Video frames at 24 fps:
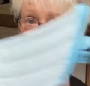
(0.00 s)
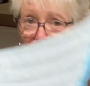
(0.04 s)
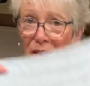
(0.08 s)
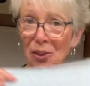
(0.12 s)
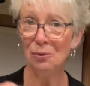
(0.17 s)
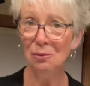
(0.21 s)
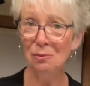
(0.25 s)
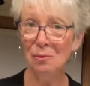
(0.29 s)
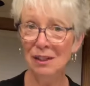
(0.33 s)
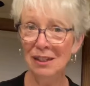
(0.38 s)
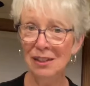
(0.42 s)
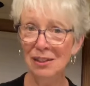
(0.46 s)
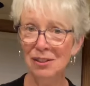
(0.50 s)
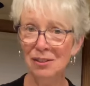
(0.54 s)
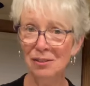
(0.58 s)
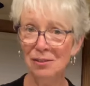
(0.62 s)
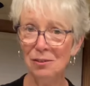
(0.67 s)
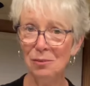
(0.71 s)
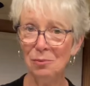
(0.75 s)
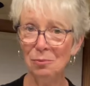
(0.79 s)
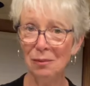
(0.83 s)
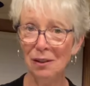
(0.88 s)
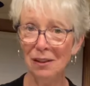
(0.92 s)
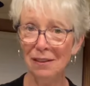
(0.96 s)
your
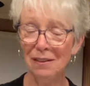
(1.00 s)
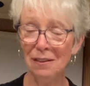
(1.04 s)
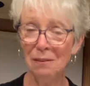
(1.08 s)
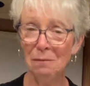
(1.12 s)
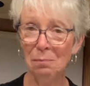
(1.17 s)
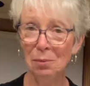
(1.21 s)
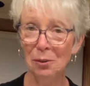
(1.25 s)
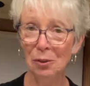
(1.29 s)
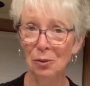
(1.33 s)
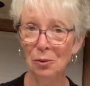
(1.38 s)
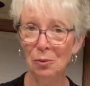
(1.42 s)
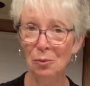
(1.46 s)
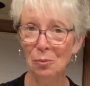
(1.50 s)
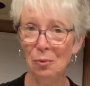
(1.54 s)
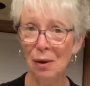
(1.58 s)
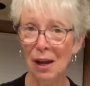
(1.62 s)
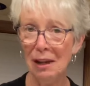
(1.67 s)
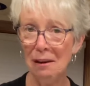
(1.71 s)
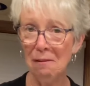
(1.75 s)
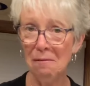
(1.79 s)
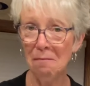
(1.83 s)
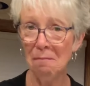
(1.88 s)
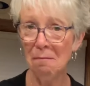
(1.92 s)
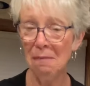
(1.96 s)
windows with the blue
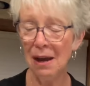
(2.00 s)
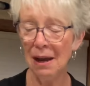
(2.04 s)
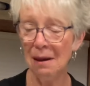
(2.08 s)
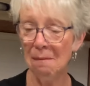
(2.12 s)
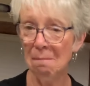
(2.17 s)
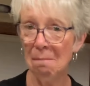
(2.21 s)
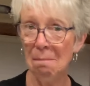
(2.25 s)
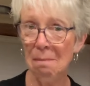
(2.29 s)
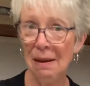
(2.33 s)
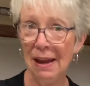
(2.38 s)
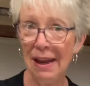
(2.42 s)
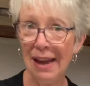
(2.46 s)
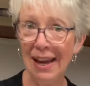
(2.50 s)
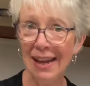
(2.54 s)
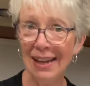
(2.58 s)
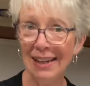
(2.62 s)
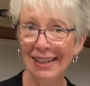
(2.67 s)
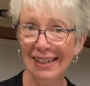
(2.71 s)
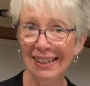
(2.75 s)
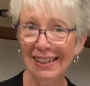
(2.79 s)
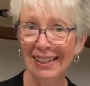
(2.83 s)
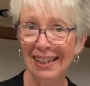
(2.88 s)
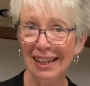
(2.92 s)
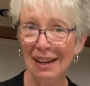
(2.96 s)
wet mop pad
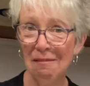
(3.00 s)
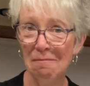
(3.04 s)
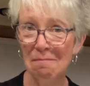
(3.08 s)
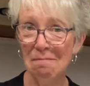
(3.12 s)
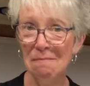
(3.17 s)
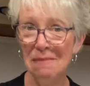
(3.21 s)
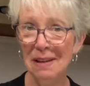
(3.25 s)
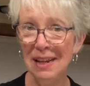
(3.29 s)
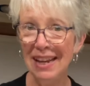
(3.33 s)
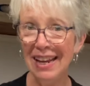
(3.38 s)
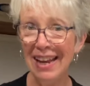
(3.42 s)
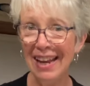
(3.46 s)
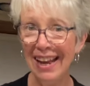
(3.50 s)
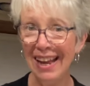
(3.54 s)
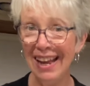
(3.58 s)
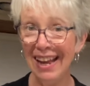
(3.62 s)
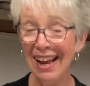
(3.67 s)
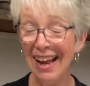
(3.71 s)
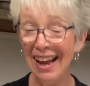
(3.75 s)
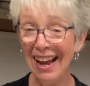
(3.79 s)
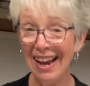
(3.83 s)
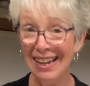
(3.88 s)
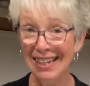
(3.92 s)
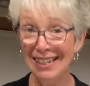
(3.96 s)
and come
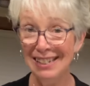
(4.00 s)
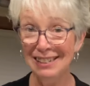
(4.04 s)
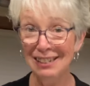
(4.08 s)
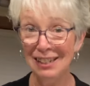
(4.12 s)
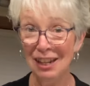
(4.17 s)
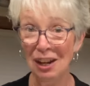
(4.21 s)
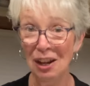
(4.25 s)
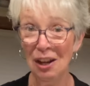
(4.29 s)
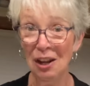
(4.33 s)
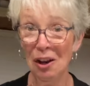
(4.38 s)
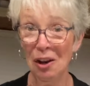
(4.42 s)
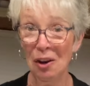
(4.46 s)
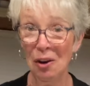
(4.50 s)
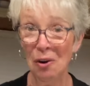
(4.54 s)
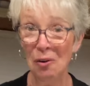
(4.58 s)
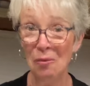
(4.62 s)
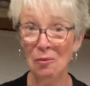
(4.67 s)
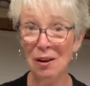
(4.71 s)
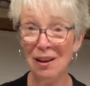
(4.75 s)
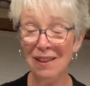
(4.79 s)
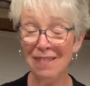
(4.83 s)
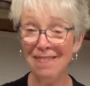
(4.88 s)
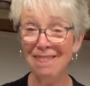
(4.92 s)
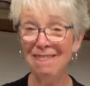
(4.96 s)
behind with